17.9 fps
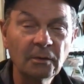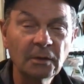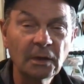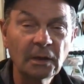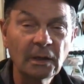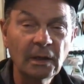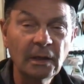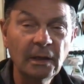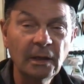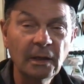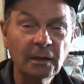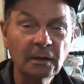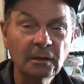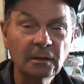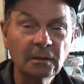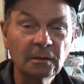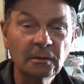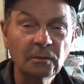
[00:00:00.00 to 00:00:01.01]
on the layout
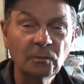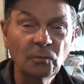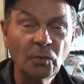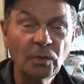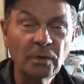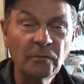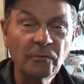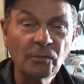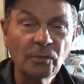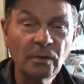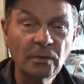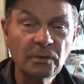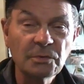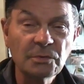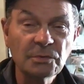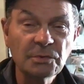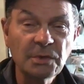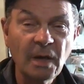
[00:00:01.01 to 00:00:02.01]
and whatever
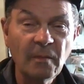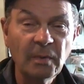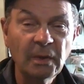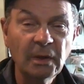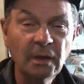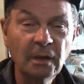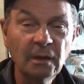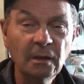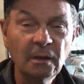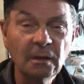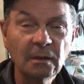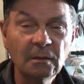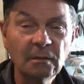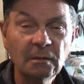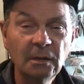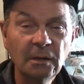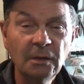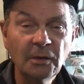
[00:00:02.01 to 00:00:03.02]
else was happening in the
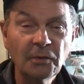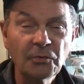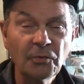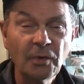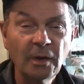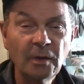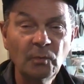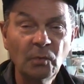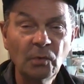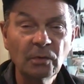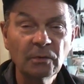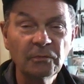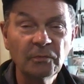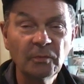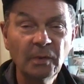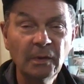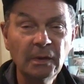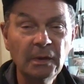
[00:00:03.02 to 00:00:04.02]
in the train world
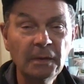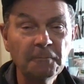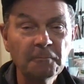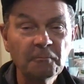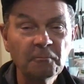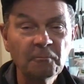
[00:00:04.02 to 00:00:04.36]
for me.